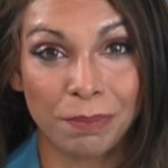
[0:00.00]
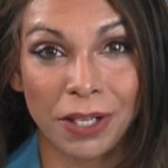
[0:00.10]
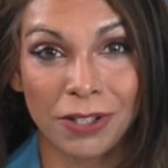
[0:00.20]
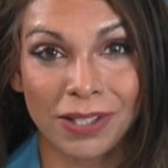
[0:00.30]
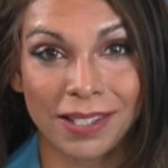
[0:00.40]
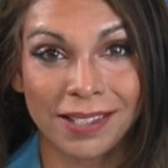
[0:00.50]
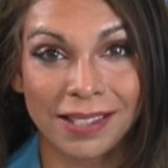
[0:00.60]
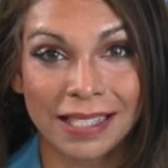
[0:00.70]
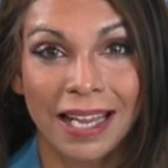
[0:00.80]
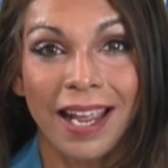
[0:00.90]

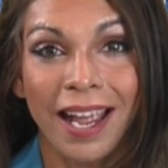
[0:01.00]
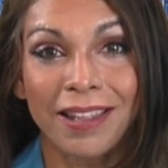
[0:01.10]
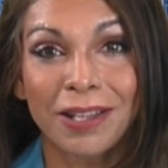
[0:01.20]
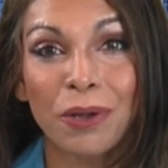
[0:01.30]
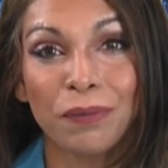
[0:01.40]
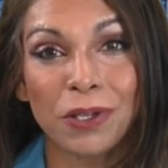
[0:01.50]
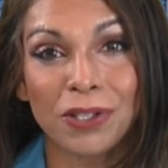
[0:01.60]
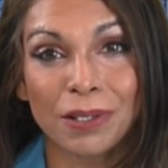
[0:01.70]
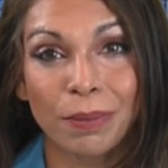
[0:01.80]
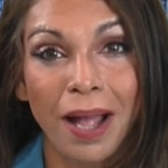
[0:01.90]
purchases. And the gold
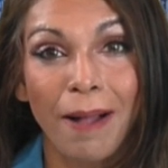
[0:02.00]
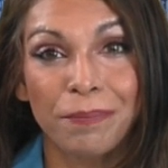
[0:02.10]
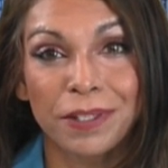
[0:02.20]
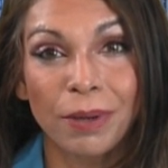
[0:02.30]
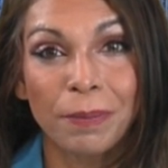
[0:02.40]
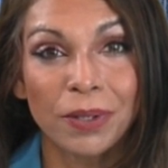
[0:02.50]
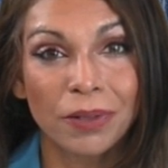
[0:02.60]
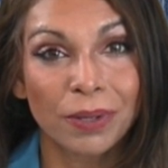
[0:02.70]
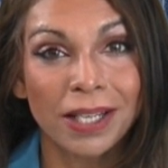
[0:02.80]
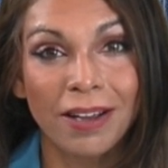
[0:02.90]
futures were up
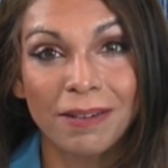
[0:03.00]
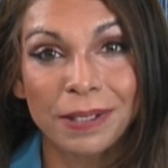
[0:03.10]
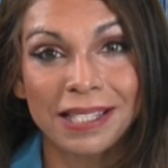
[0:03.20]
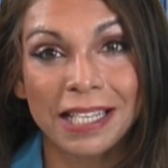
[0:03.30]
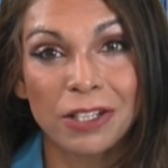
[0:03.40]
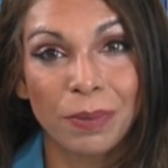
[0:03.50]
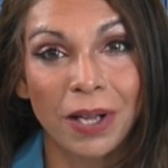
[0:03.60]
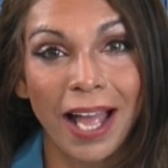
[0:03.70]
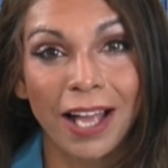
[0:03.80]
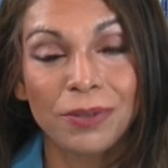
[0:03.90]
0.39%
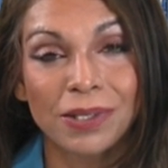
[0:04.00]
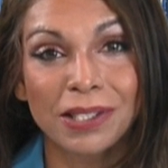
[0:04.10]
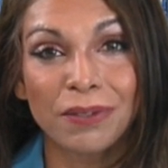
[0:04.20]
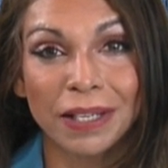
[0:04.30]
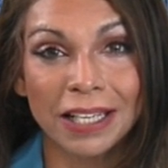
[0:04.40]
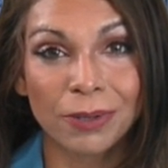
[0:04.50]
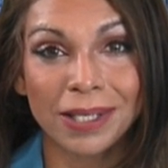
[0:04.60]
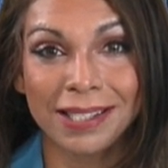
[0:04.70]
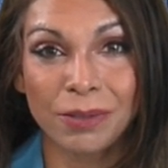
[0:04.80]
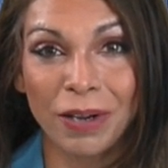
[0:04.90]
per ounce, silver
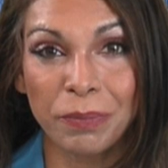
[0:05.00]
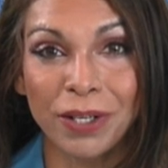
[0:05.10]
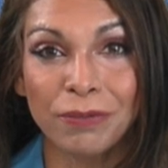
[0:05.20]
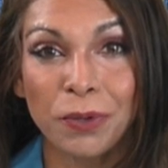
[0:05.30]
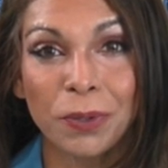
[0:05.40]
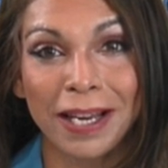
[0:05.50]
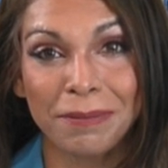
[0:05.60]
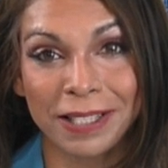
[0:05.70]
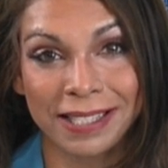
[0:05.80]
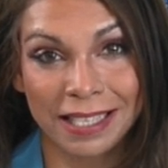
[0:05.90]
increased
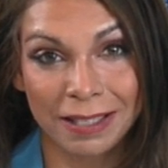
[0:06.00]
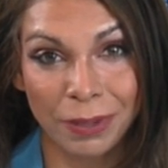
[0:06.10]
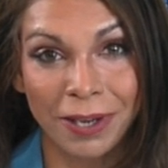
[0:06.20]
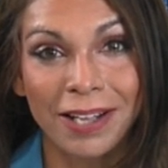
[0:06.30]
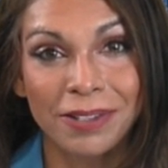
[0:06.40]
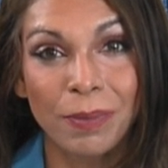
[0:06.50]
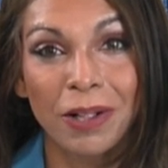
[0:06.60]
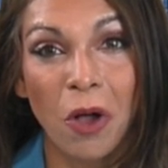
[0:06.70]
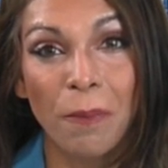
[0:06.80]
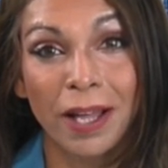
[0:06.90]
1.48% per ounce,
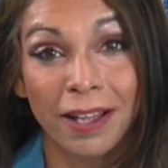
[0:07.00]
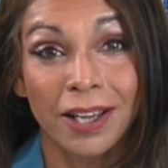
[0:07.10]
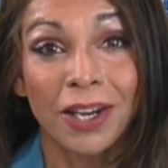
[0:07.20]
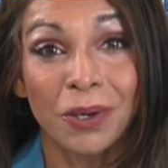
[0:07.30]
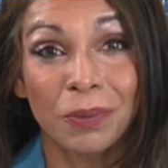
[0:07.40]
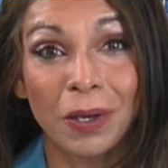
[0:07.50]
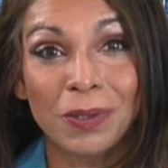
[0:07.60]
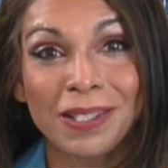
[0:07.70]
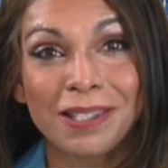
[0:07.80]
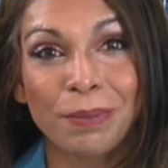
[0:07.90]
while copper
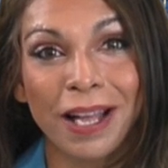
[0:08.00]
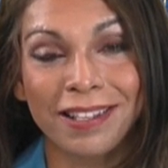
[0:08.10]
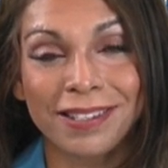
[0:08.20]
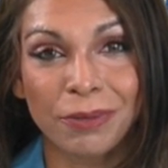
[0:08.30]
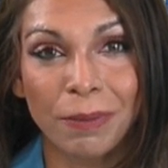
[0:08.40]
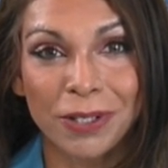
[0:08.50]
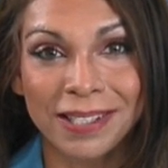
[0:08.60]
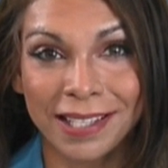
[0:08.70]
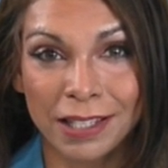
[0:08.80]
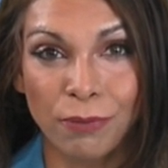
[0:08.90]
rose as well
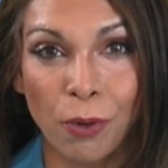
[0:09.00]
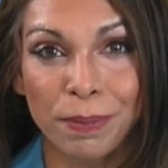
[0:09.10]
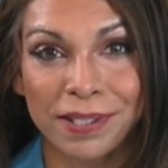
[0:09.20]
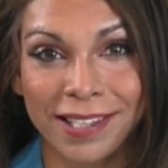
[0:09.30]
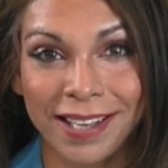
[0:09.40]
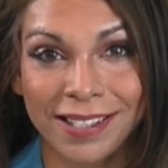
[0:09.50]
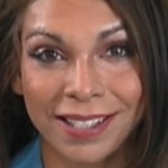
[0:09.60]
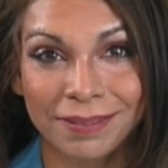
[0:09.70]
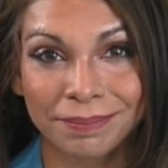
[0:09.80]
0.64%.